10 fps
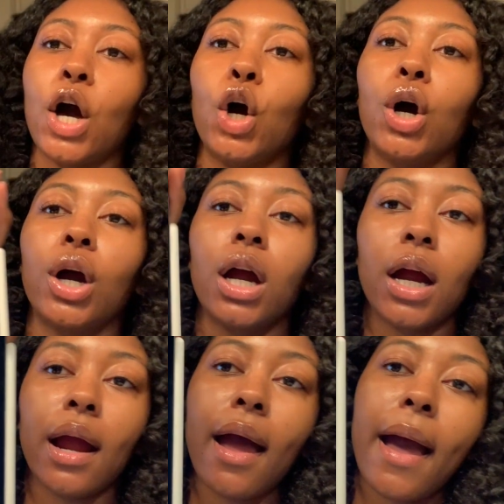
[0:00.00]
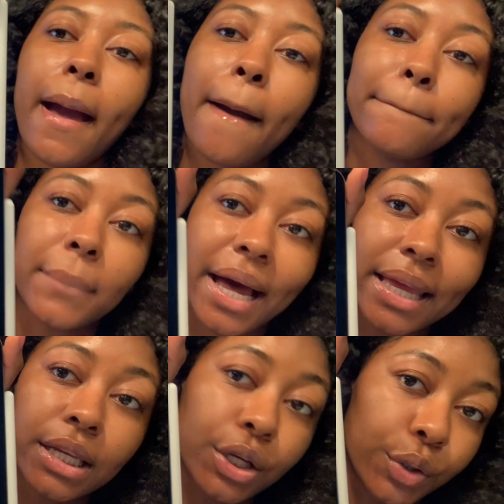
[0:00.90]
are my
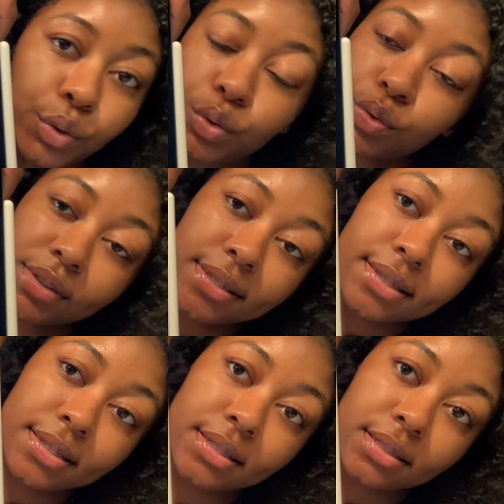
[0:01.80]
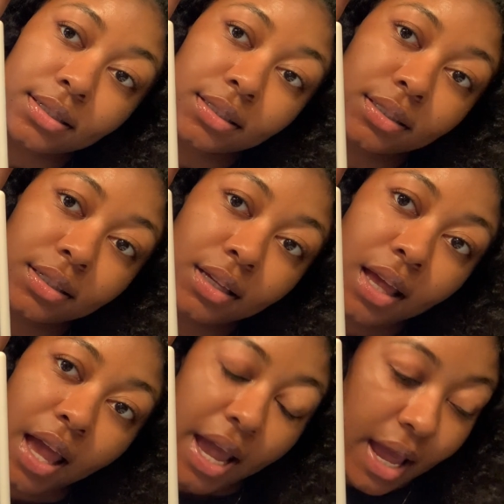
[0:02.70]
notes.
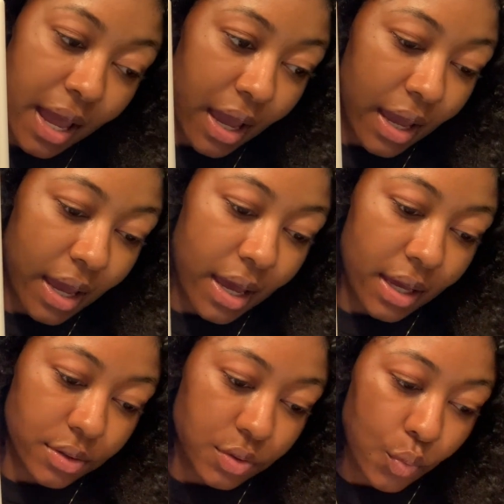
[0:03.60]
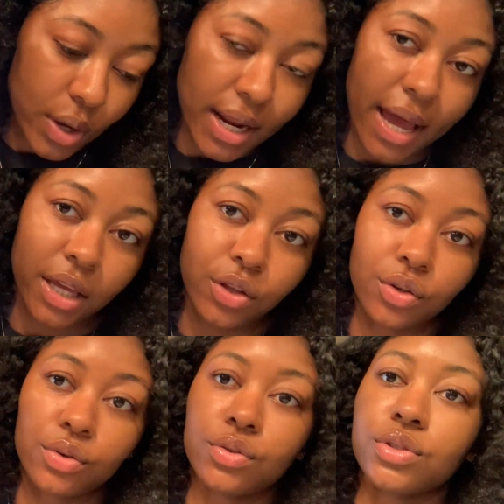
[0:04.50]
And what I
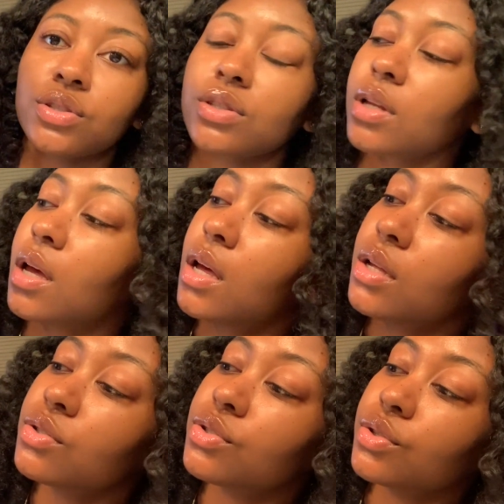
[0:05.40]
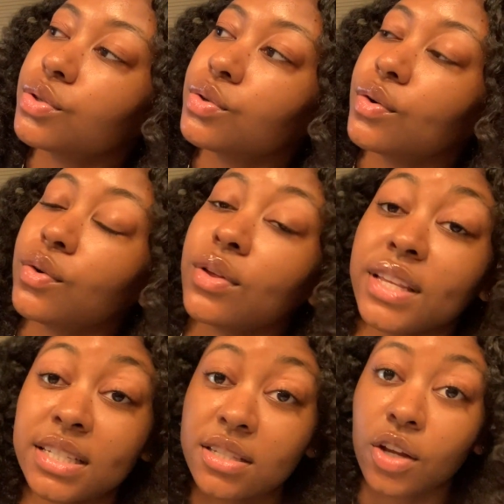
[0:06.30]
used to,
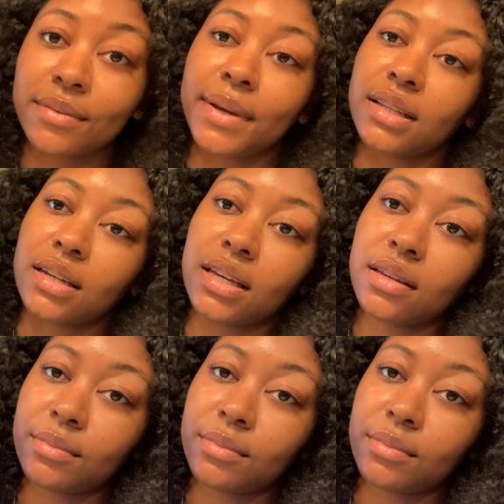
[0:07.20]
this is Notability,